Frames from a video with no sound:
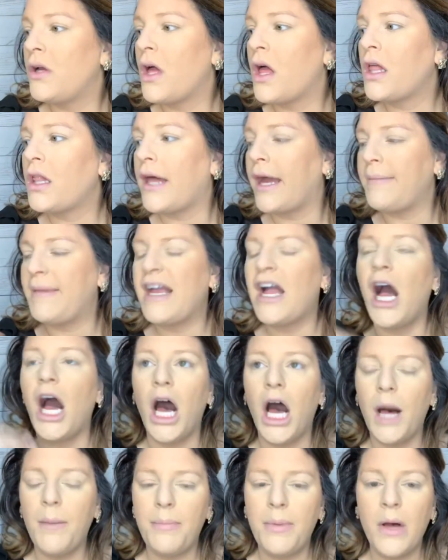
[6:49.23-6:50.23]
climbing
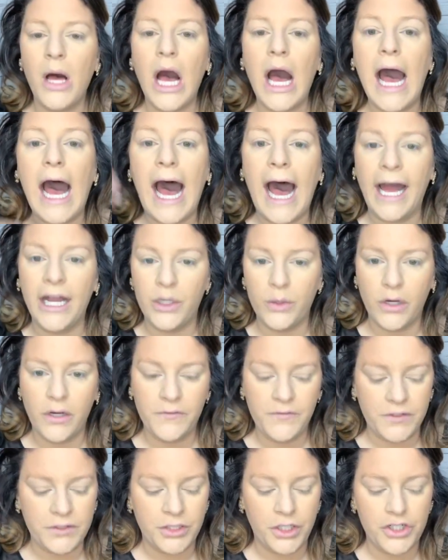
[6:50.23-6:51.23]
up onto our
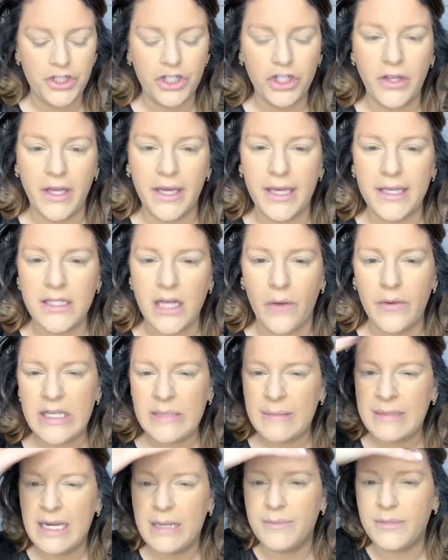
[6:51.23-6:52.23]
furniture. Like, he's
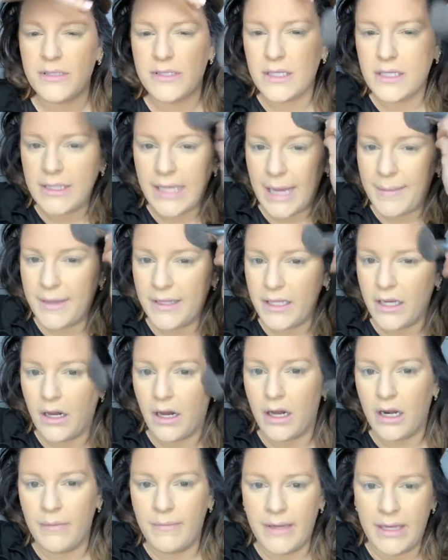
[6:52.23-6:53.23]
always been able to climb on the
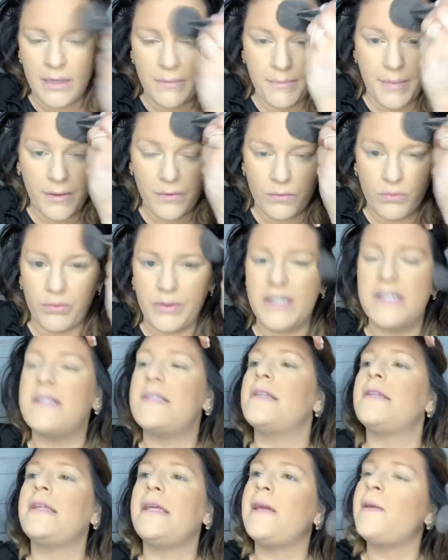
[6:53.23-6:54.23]
ottoman, but
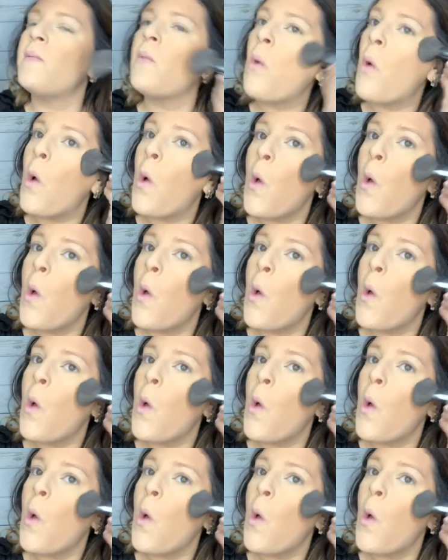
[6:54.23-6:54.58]
recently,